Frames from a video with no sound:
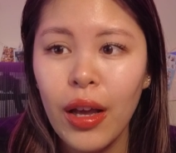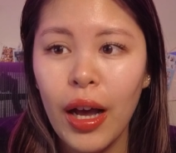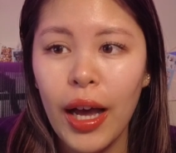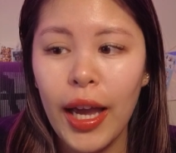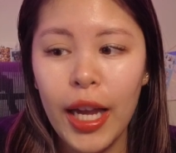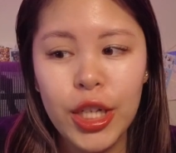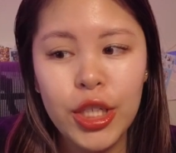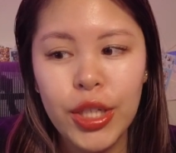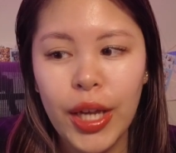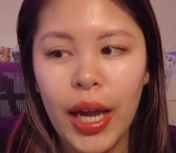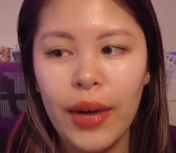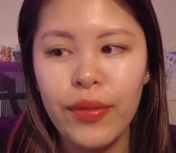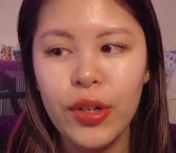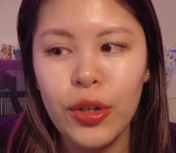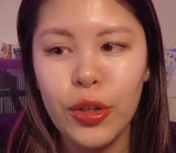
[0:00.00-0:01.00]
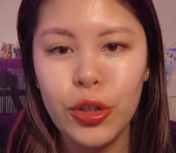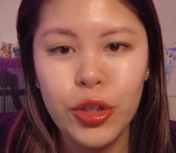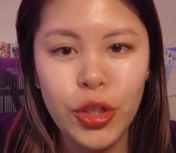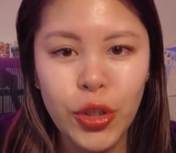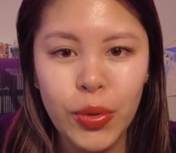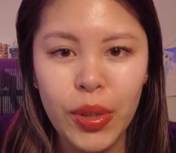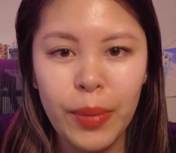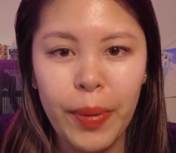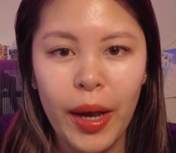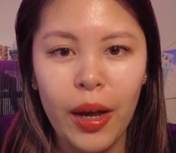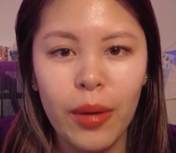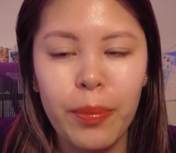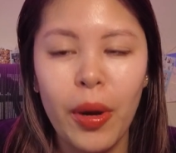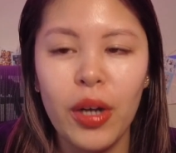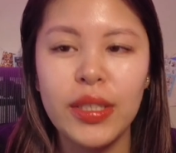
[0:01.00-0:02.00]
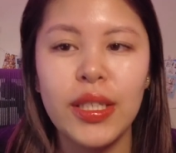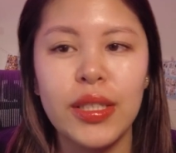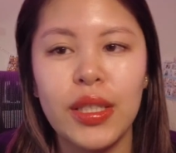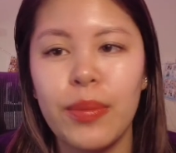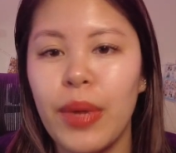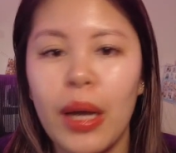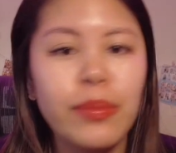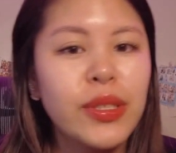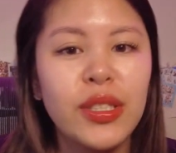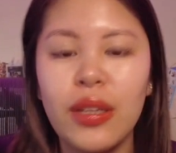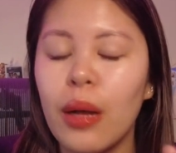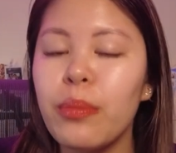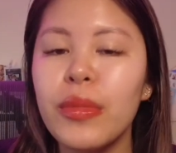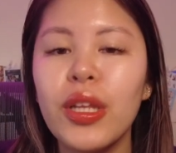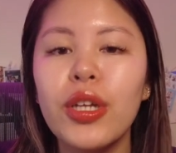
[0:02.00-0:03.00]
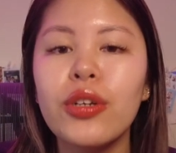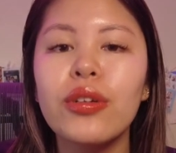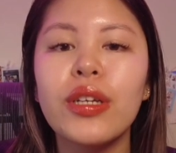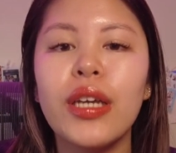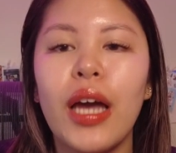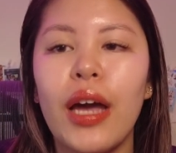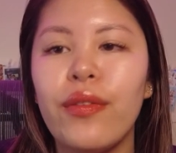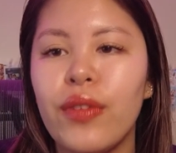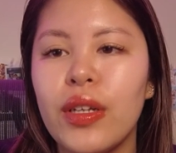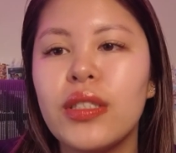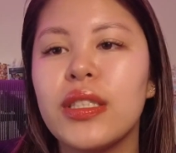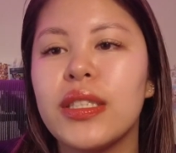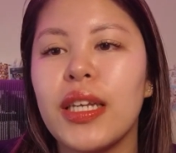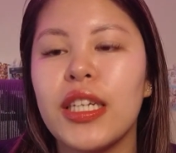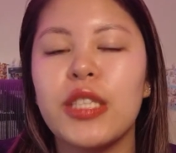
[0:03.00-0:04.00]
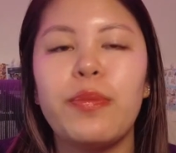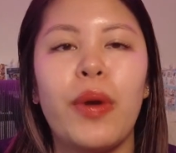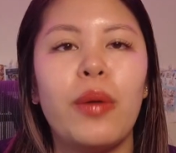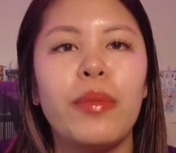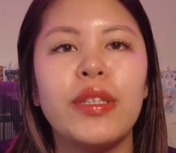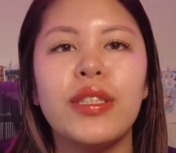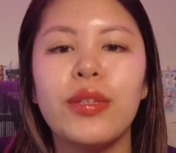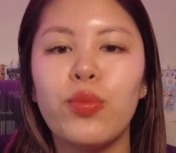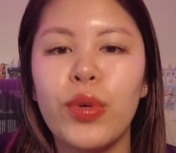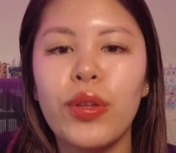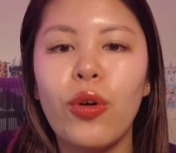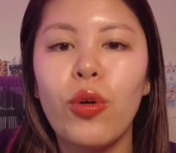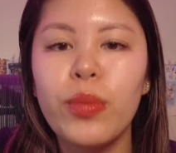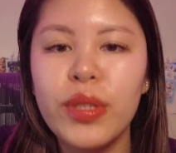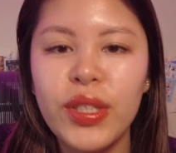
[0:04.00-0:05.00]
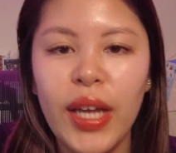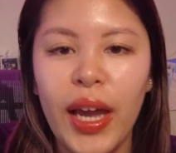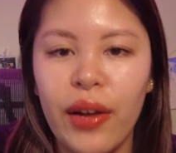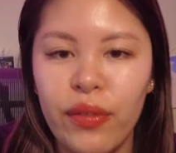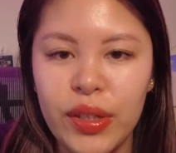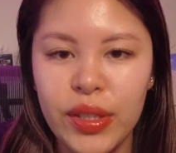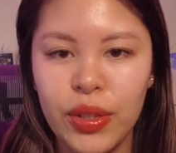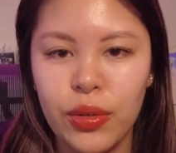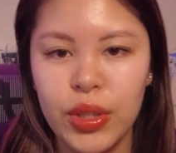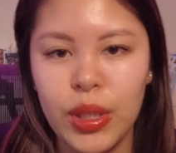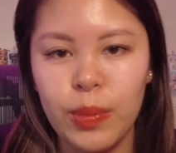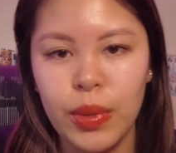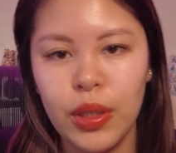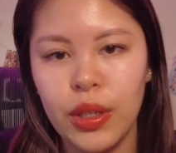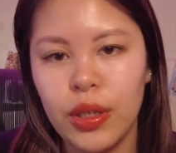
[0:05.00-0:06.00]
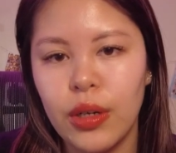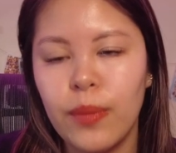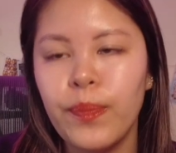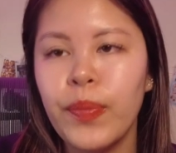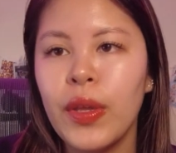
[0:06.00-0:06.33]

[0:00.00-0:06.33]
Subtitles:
I actually have another Chewy box that's come. I've experimented with almost every single type of litter.